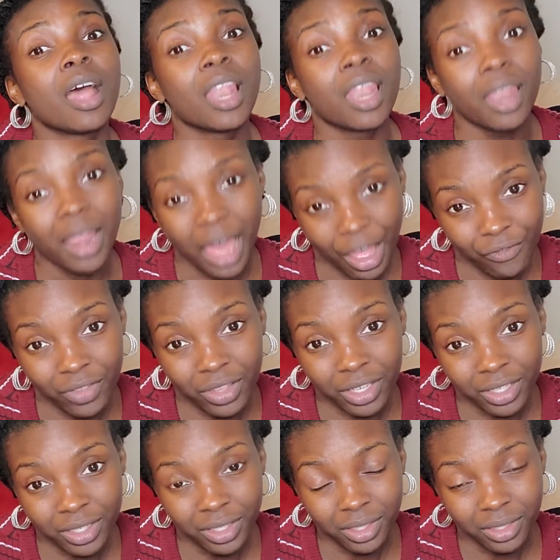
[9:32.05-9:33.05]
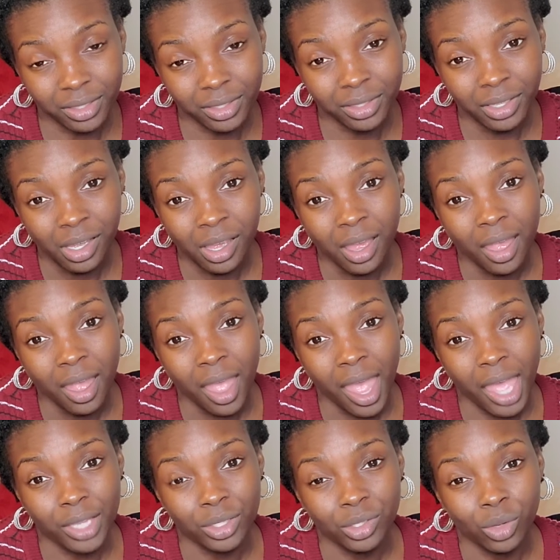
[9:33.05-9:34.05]
livelihoods.
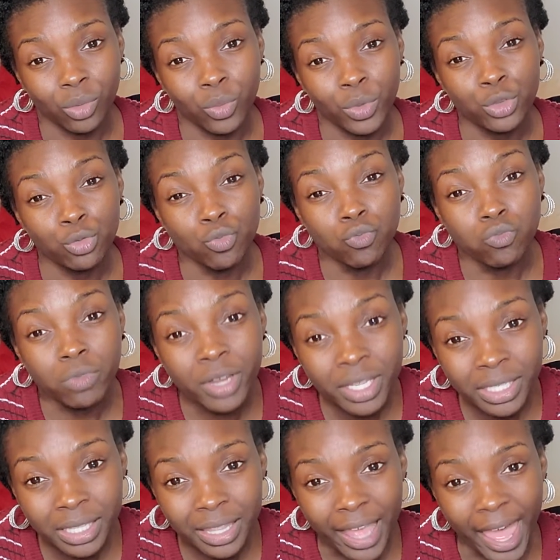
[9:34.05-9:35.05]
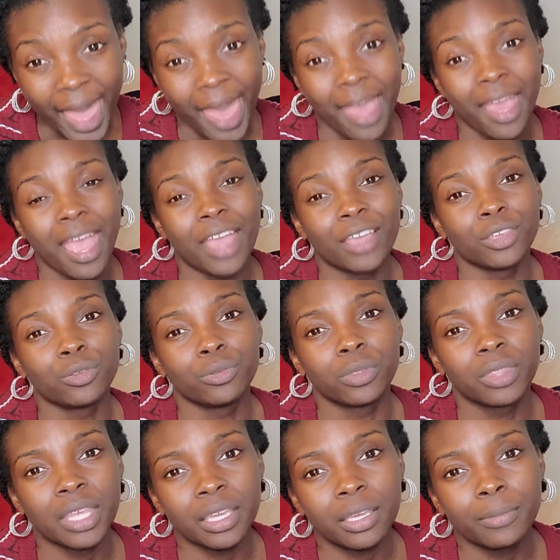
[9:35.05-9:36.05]
And so when you risk that and you
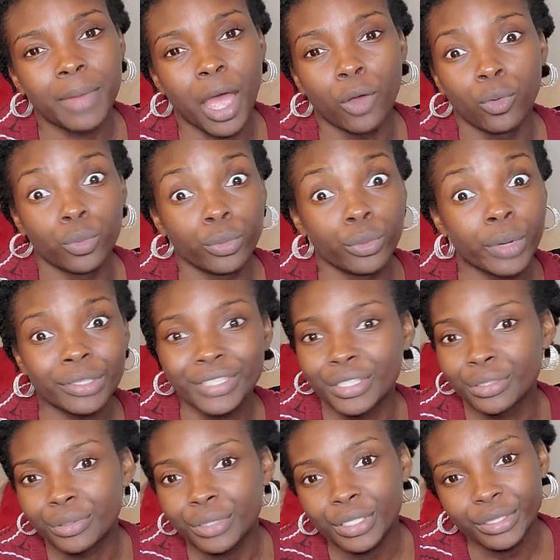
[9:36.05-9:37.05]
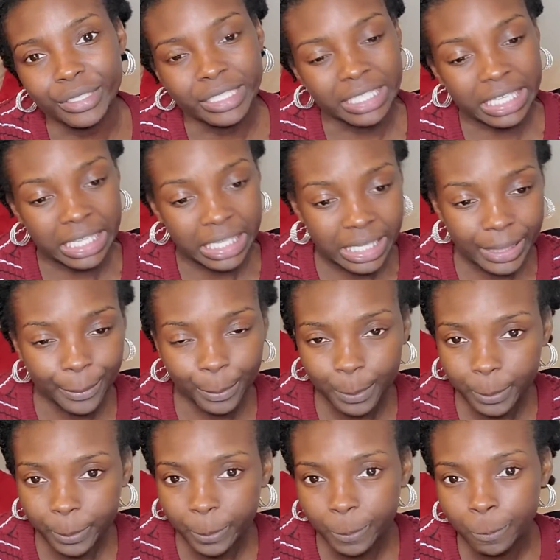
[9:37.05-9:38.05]
think about who else is on your team,
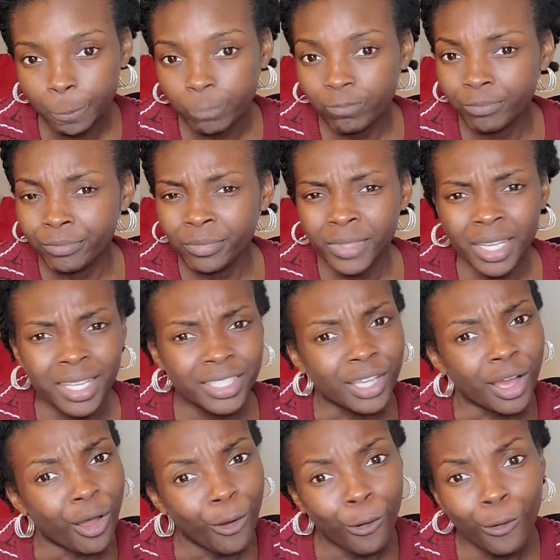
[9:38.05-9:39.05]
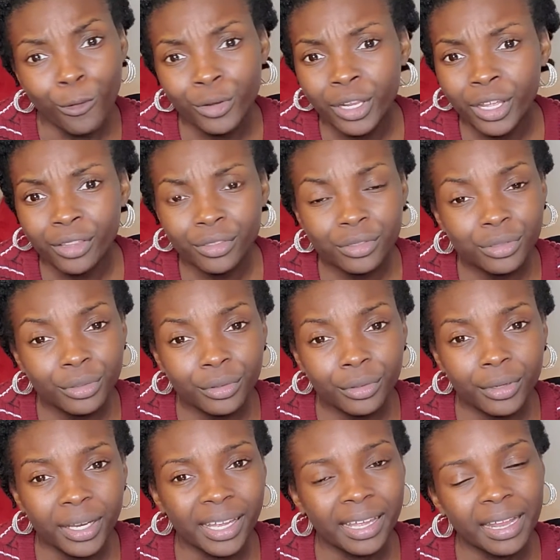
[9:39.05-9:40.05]
it's a whole nother
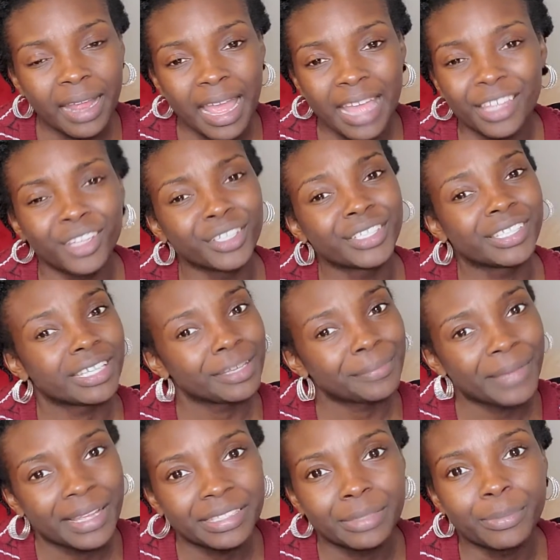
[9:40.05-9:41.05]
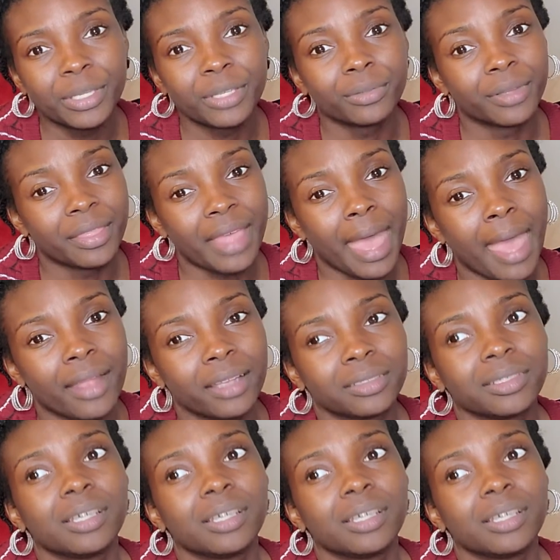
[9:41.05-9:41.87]
story. And your team has to be on that